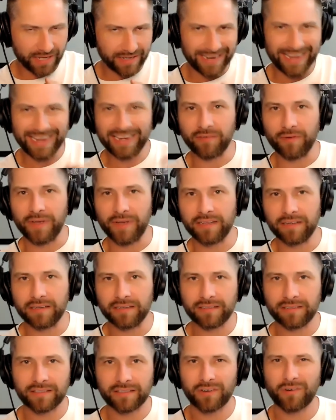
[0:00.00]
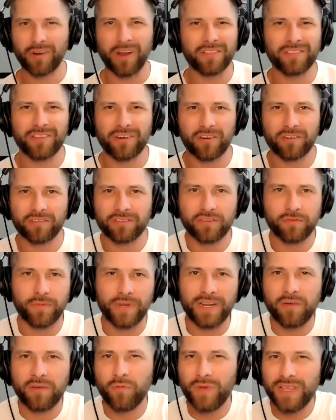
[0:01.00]
anyway, there aren't too
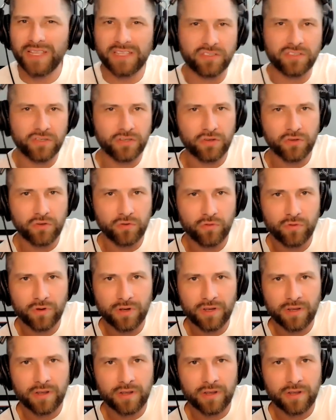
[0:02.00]
many. Week 2,